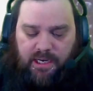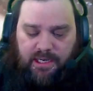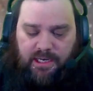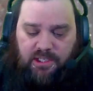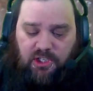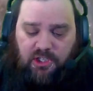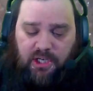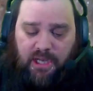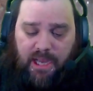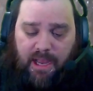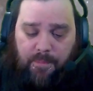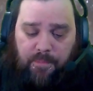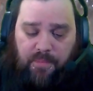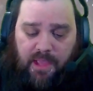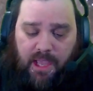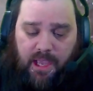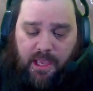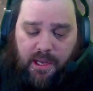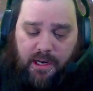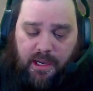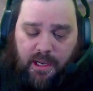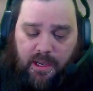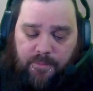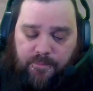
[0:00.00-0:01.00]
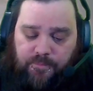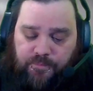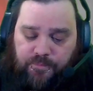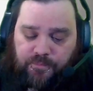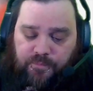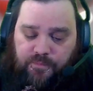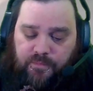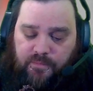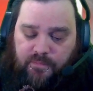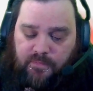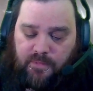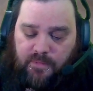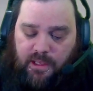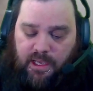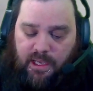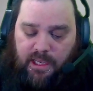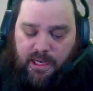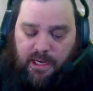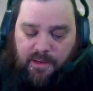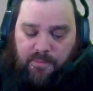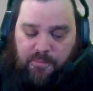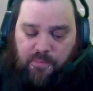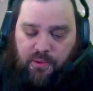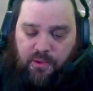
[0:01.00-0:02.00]
chop that up and
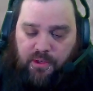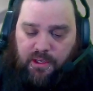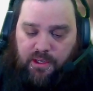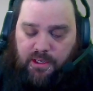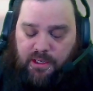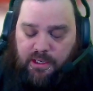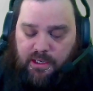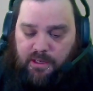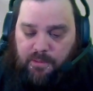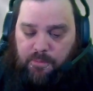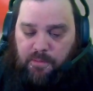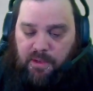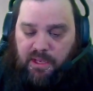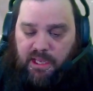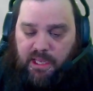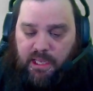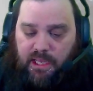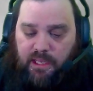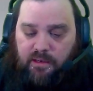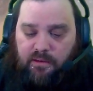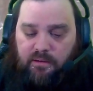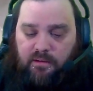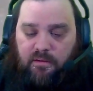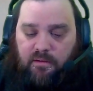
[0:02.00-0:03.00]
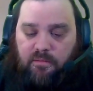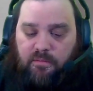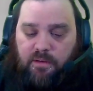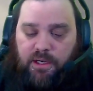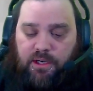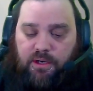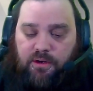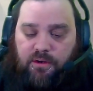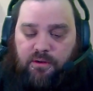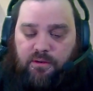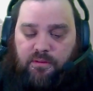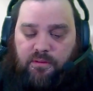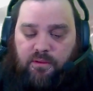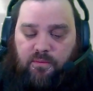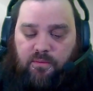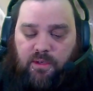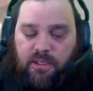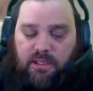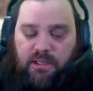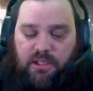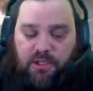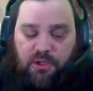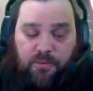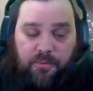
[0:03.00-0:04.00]
I put it in a pan to render the
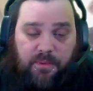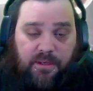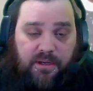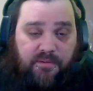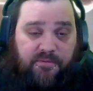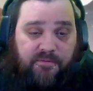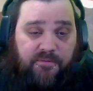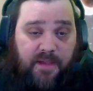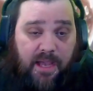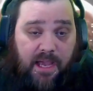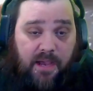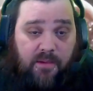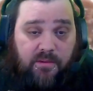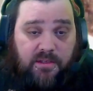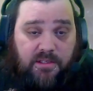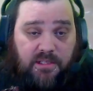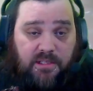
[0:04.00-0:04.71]
what little bit of fat was